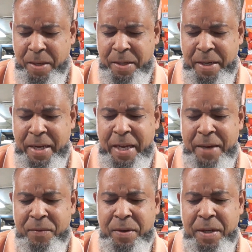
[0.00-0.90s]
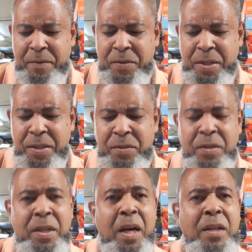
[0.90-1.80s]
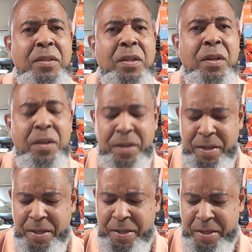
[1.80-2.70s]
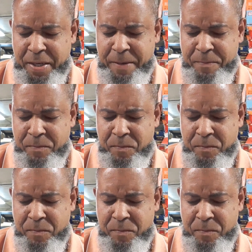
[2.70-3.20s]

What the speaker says: not having enough sense or knowledge to learn anything.